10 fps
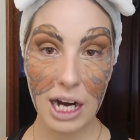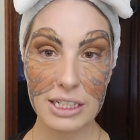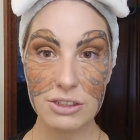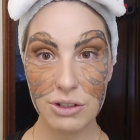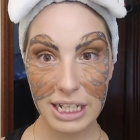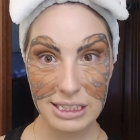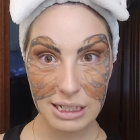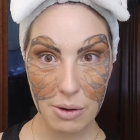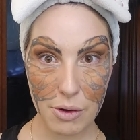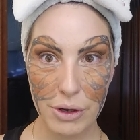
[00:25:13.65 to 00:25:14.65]
Alright, so
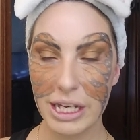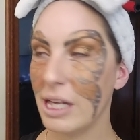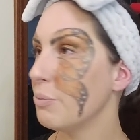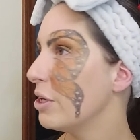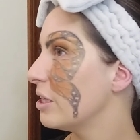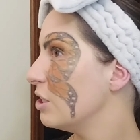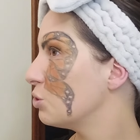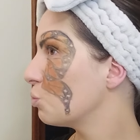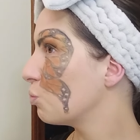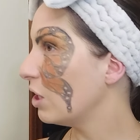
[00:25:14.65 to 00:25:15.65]
next thing I'm going in with
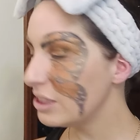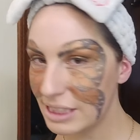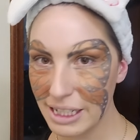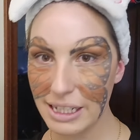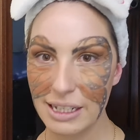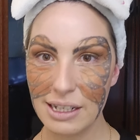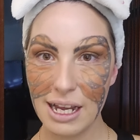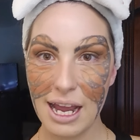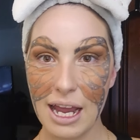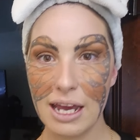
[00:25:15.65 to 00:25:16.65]
is Rustic,
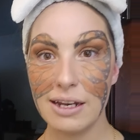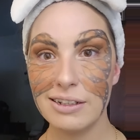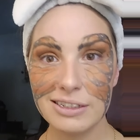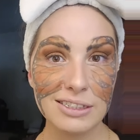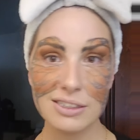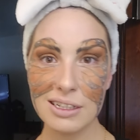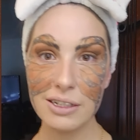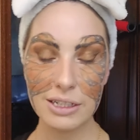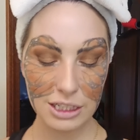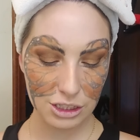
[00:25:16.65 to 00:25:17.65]
and this is
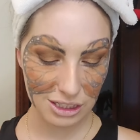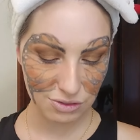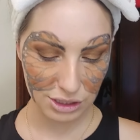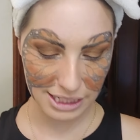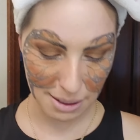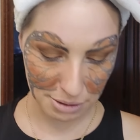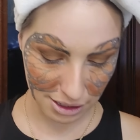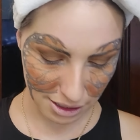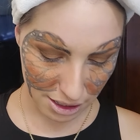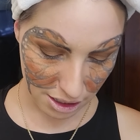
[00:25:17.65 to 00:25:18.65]
literally just for
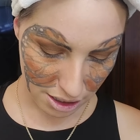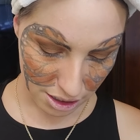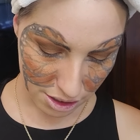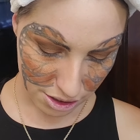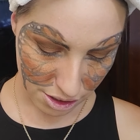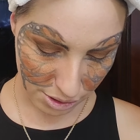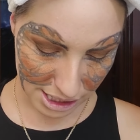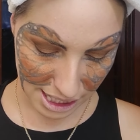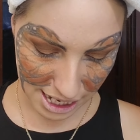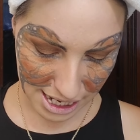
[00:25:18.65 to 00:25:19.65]
depth. So
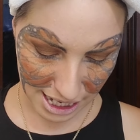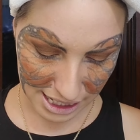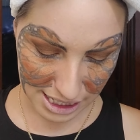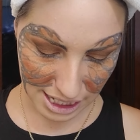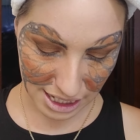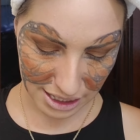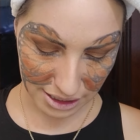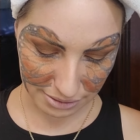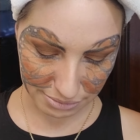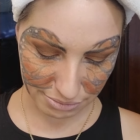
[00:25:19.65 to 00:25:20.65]
it's that nice kind
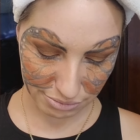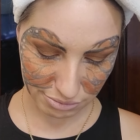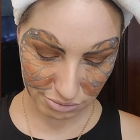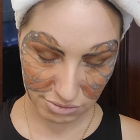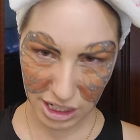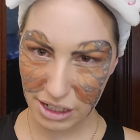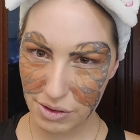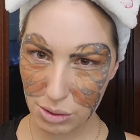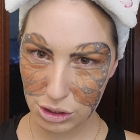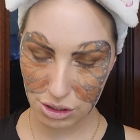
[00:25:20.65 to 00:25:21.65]
of, I don't
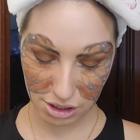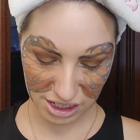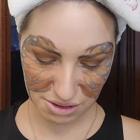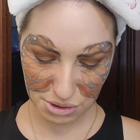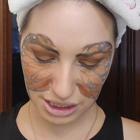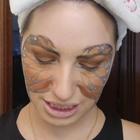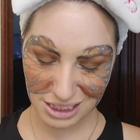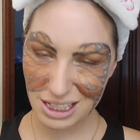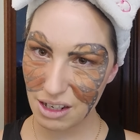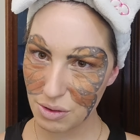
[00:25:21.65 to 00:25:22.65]
even know what you call it. It
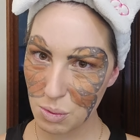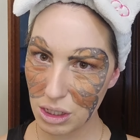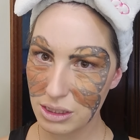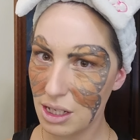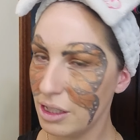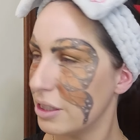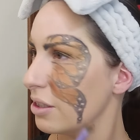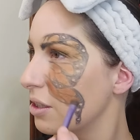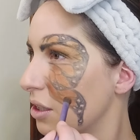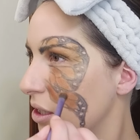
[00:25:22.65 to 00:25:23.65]
really is kind of a rust
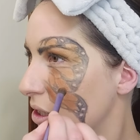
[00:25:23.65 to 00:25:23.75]
color.